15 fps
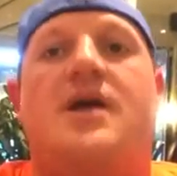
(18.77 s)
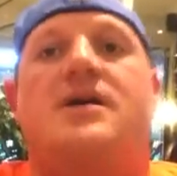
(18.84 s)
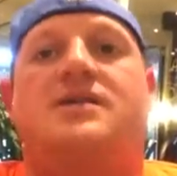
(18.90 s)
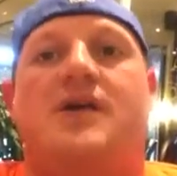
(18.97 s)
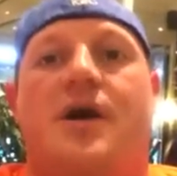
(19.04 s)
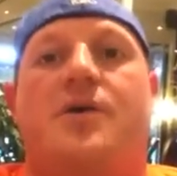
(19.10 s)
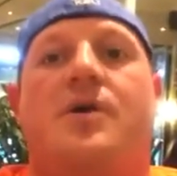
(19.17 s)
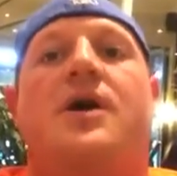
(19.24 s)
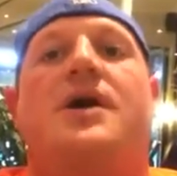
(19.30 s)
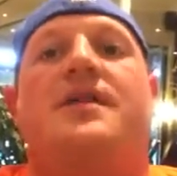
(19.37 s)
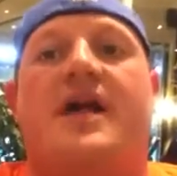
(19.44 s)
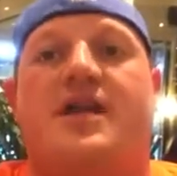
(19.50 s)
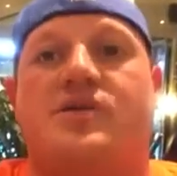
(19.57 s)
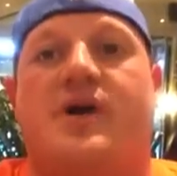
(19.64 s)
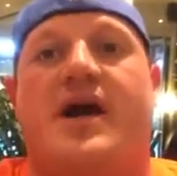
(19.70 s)
So
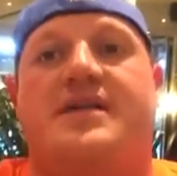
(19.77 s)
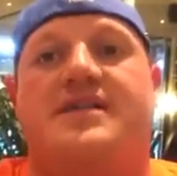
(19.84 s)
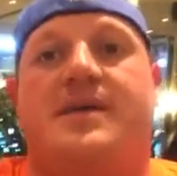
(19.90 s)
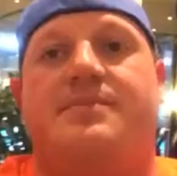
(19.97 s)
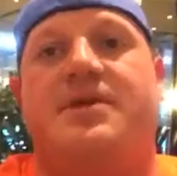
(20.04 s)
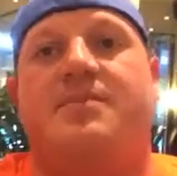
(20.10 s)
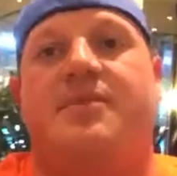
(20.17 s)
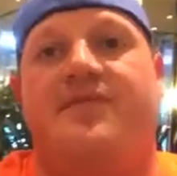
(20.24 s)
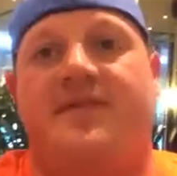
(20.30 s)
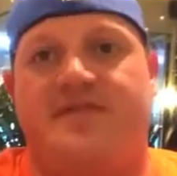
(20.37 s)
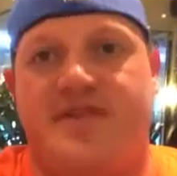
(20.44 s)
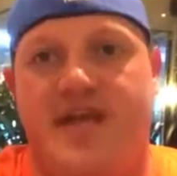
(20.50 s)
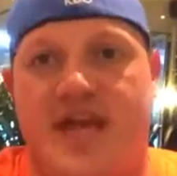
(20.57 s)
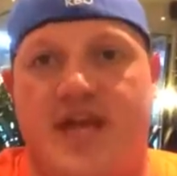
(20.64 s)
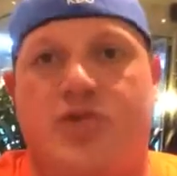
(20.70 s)
that is why September
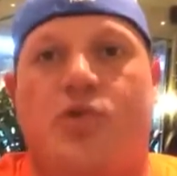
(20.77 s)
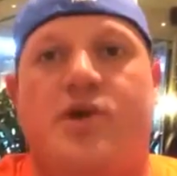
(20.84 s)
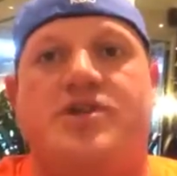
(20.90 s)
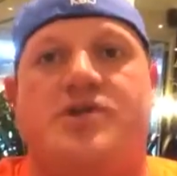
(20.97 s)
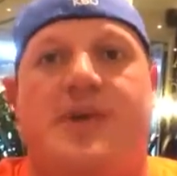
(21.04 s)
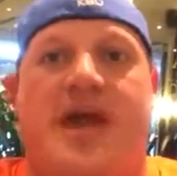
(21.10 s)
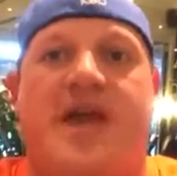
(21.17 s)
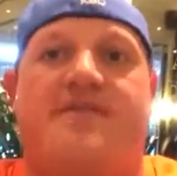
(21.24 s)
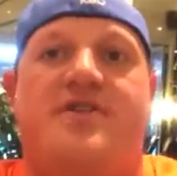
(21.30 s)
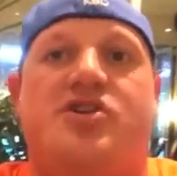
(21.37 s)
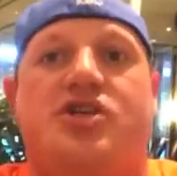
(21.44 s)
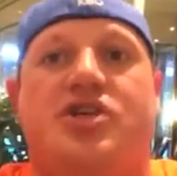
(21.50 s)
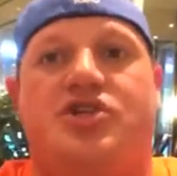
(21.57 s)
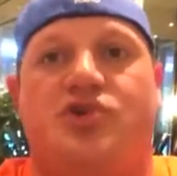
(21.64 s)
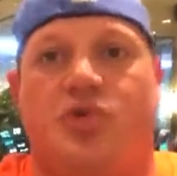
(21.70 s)
15th, when Japan
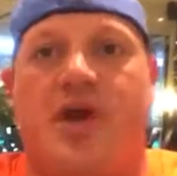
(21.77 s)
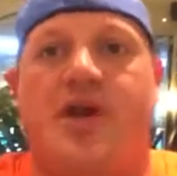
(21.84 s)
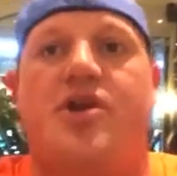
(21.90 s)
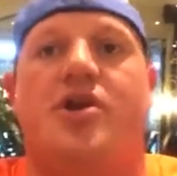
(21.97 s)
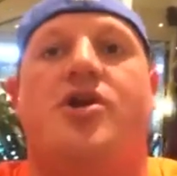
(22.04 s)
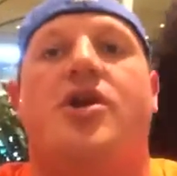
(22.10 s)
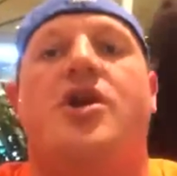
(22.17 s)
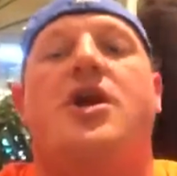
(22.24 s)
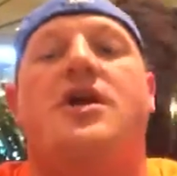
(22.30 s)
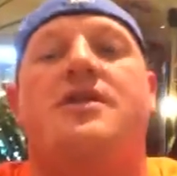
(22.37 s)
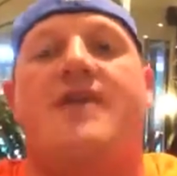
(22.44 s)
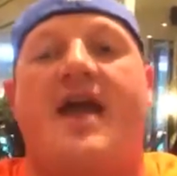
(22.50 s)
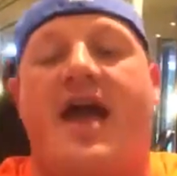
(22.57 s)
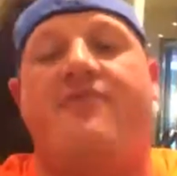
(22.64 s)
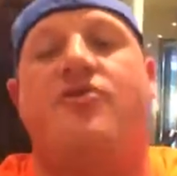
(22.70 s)
officially surrendered,
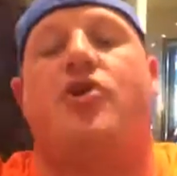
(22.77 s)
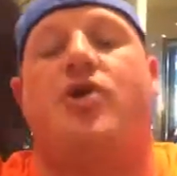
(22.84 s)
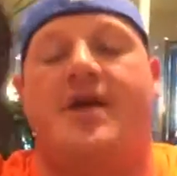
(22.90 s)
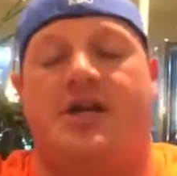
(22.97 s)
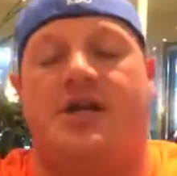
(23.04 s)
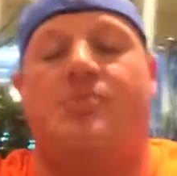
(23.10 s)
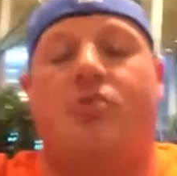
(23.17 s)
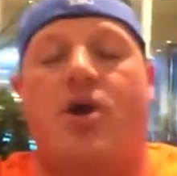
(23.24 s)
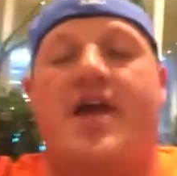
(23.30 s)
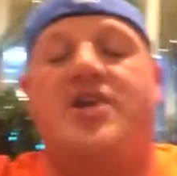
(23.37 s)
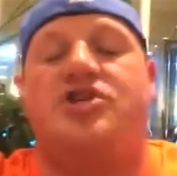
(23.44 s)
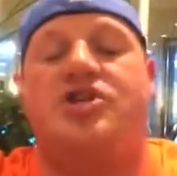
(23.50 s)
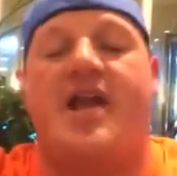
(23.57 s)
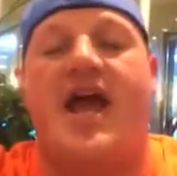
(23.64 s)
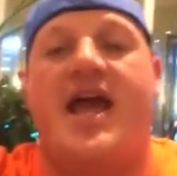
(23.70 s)
they have Korean
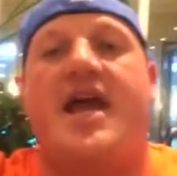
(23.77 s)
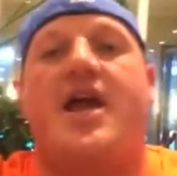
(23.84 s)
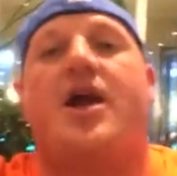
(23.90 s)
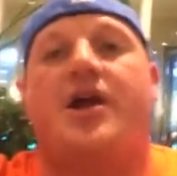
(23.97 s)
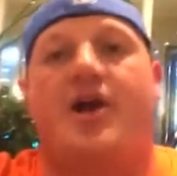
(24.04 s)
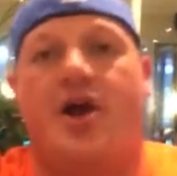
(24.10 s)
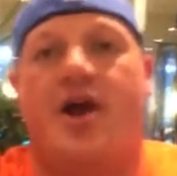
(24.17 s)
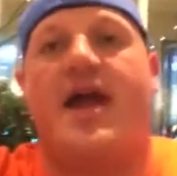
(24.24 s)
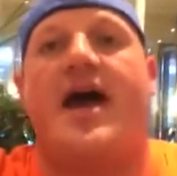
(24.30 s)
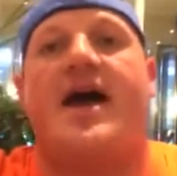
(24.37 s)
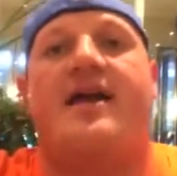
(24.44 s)
Liberation Day here in Korea.